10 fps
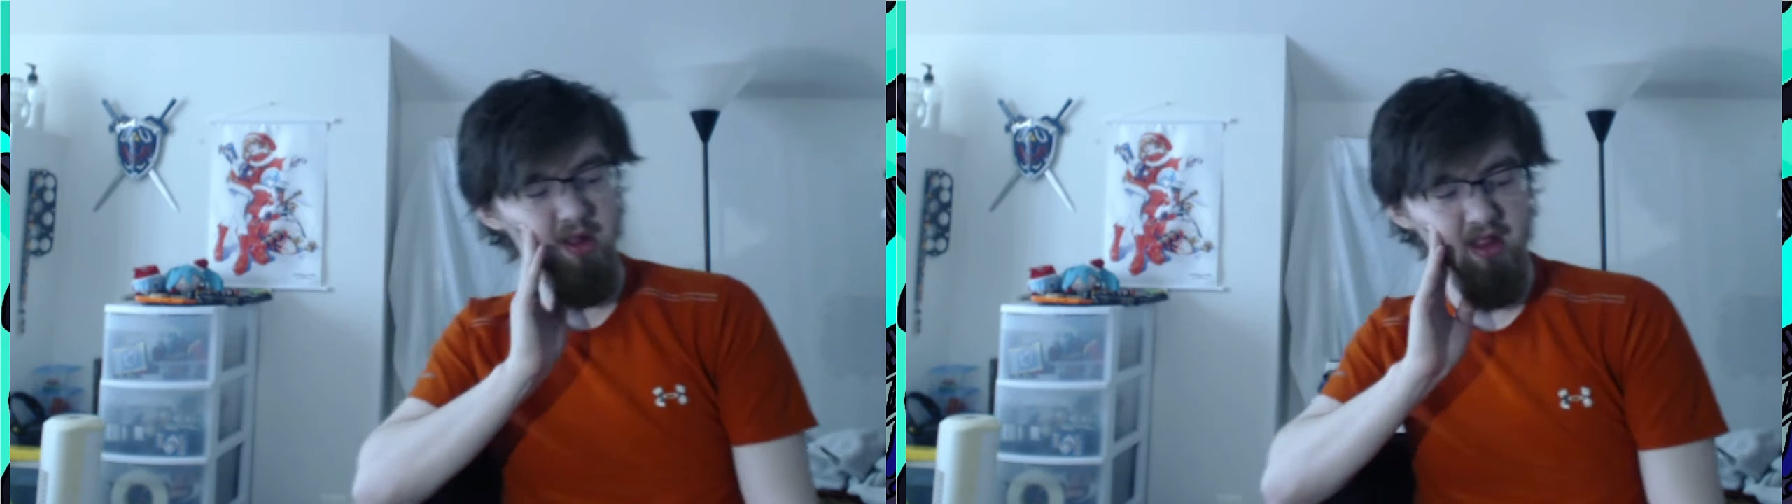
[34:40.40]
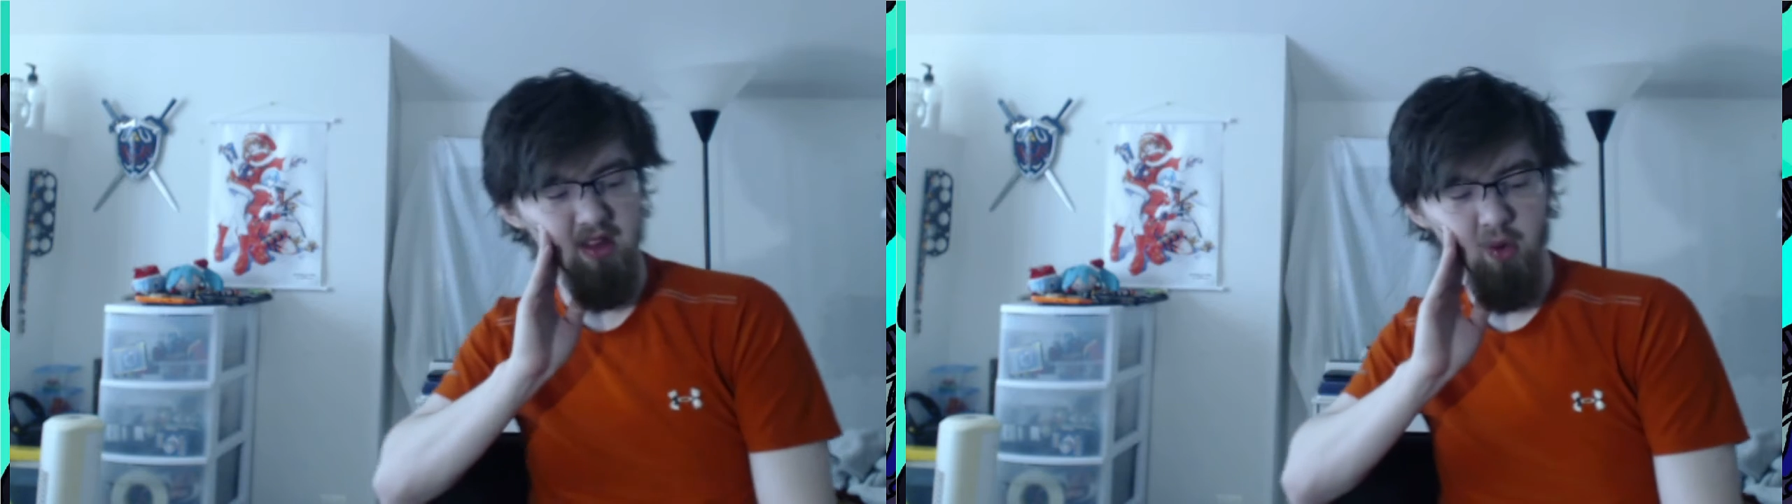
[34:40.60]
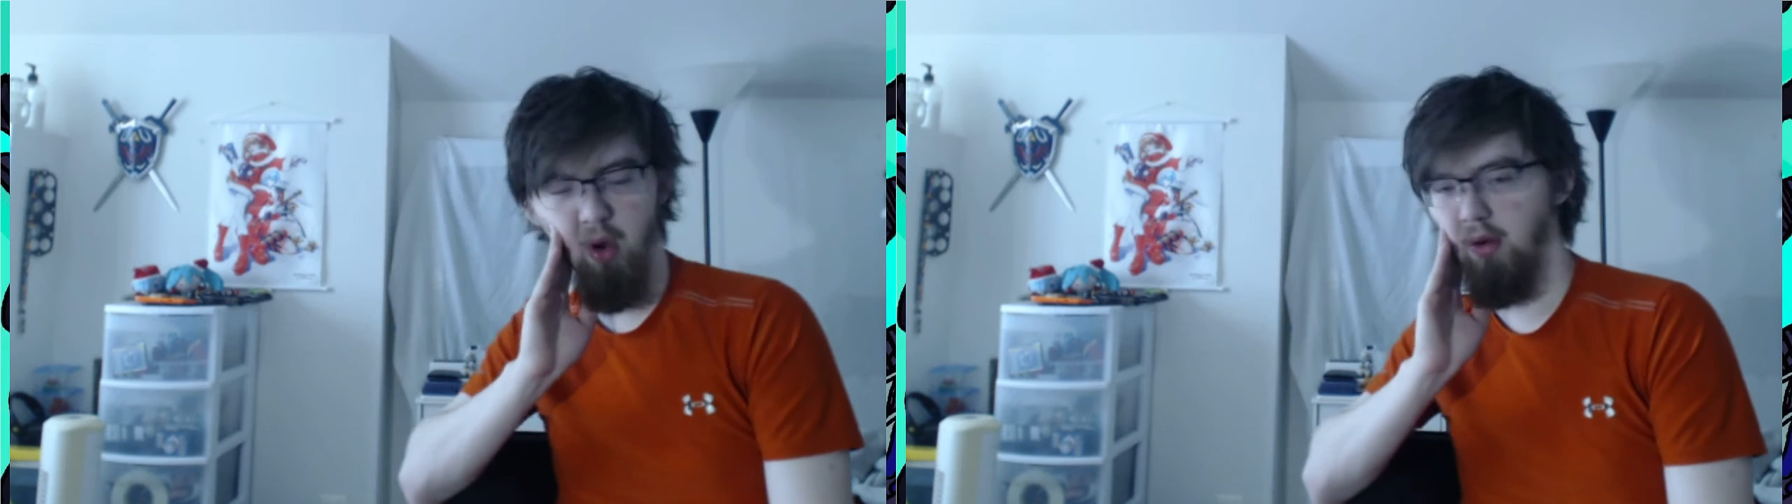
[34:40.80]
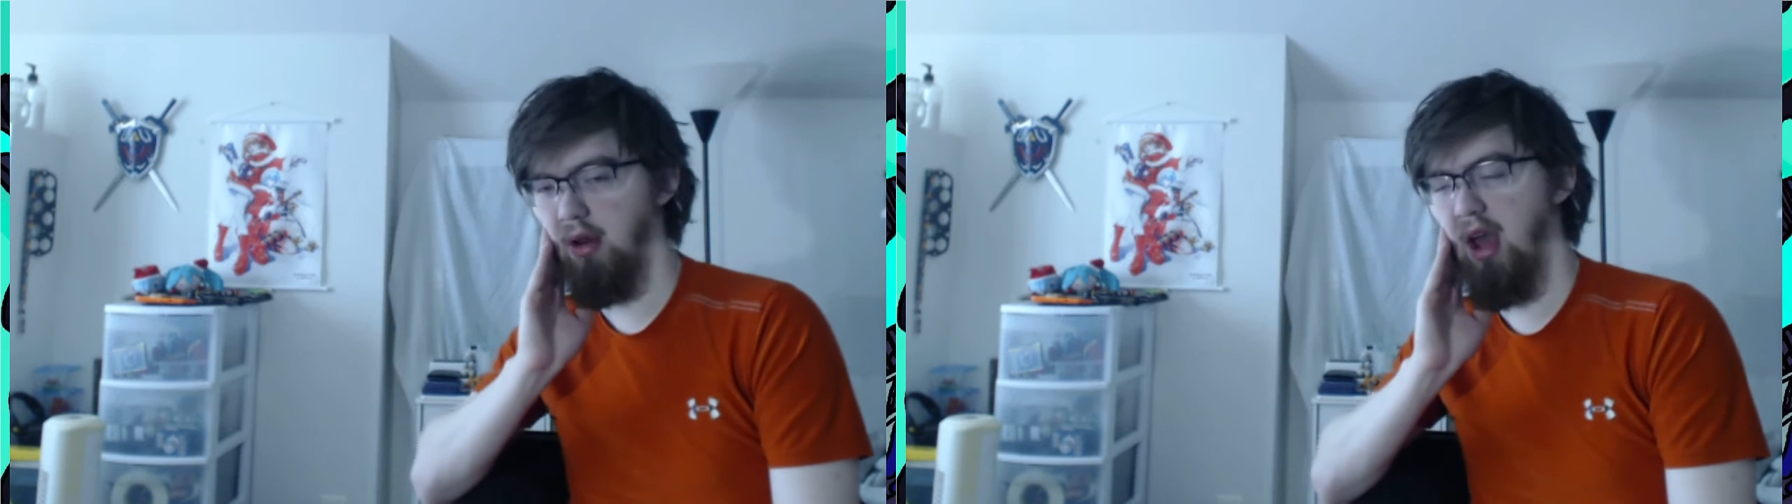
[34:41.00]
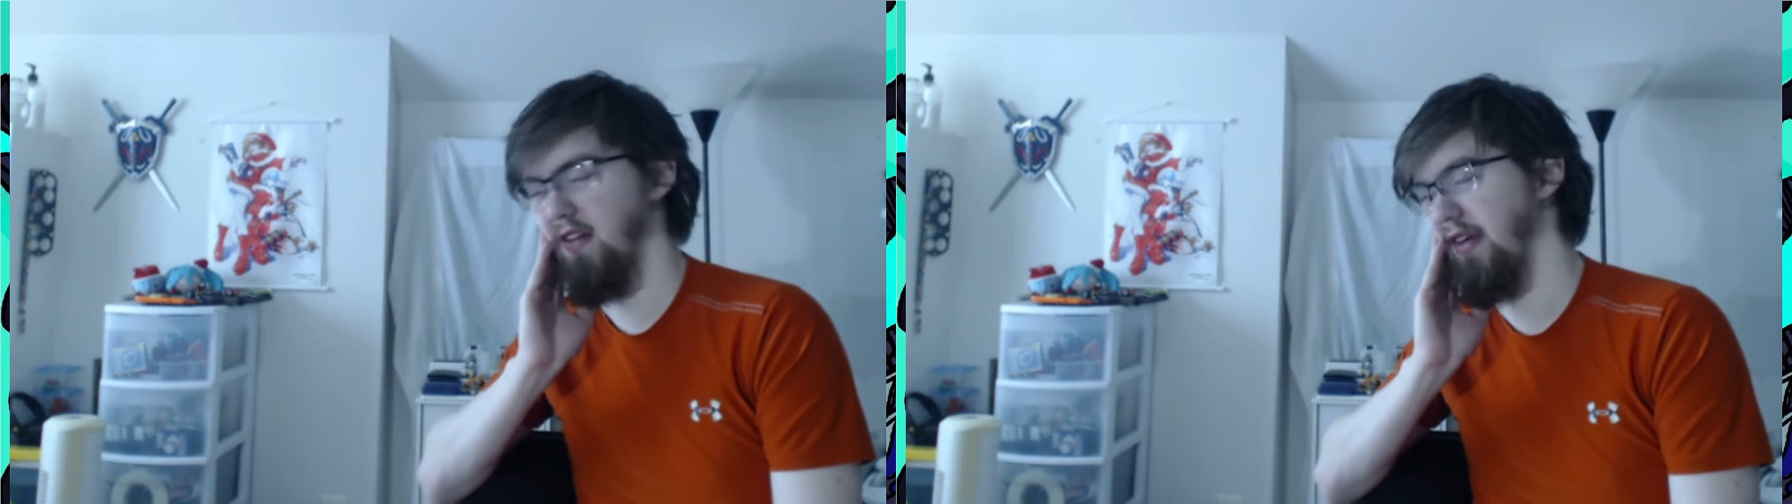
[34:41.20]
this quote?
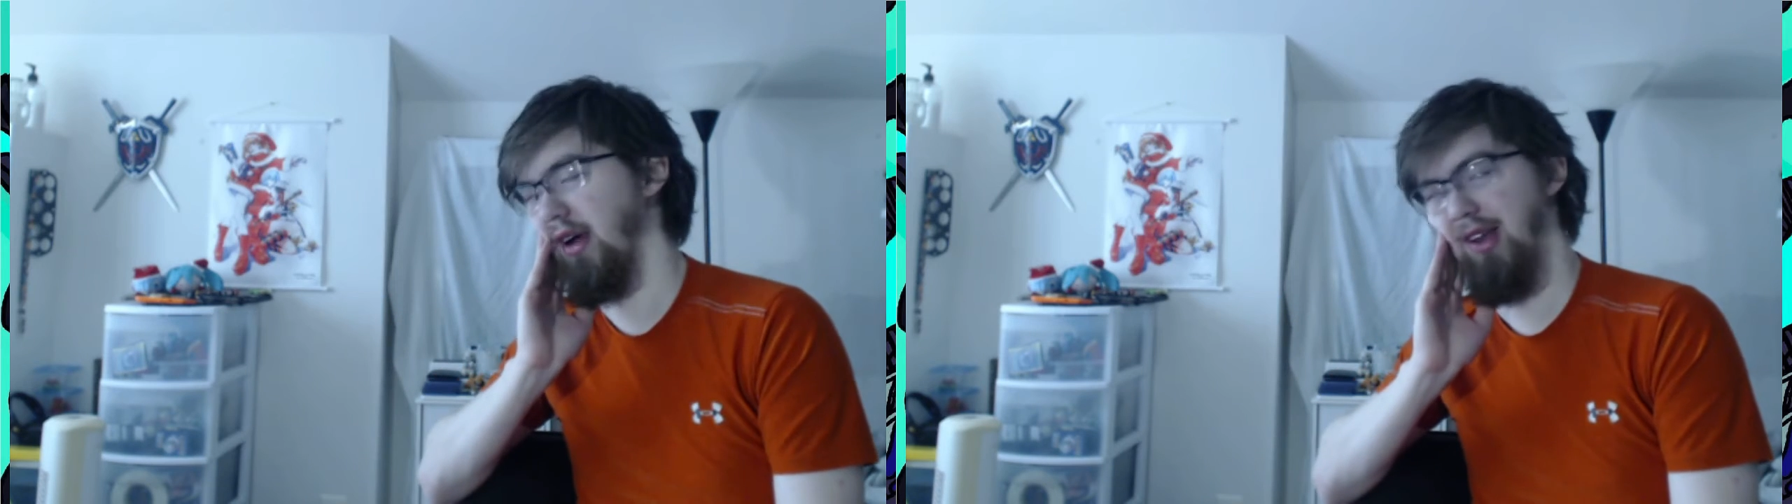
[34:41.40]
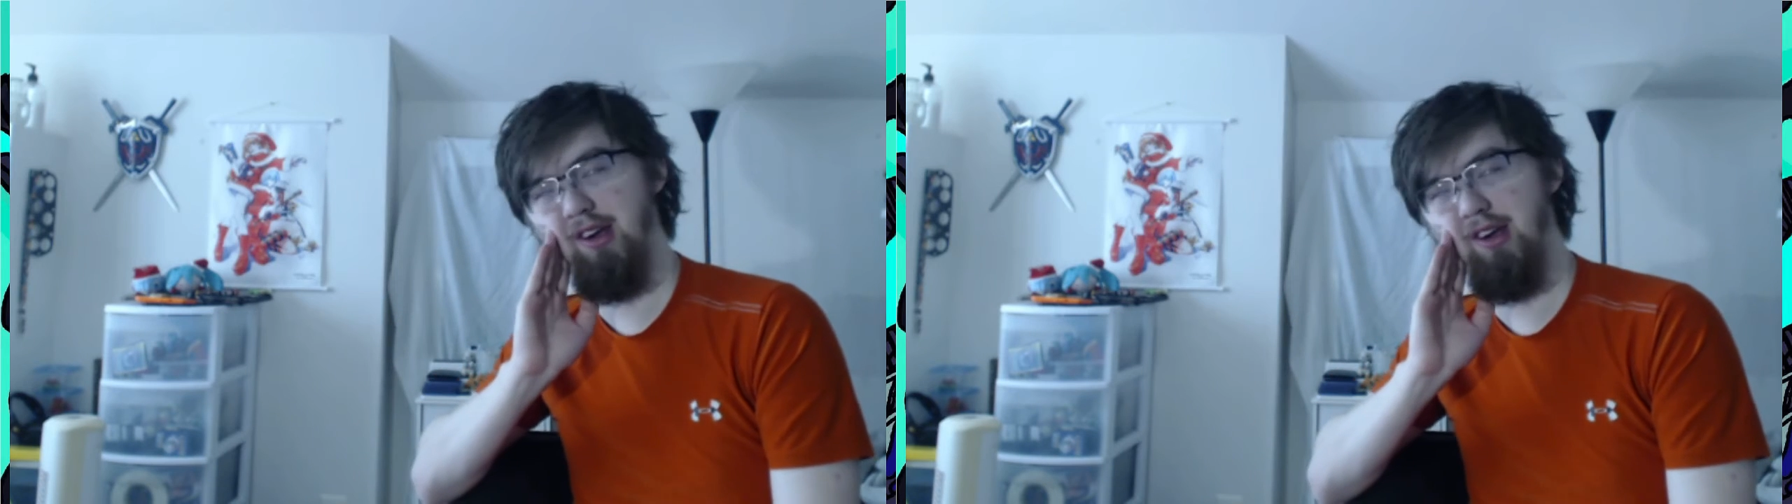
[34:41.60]
I don't fucking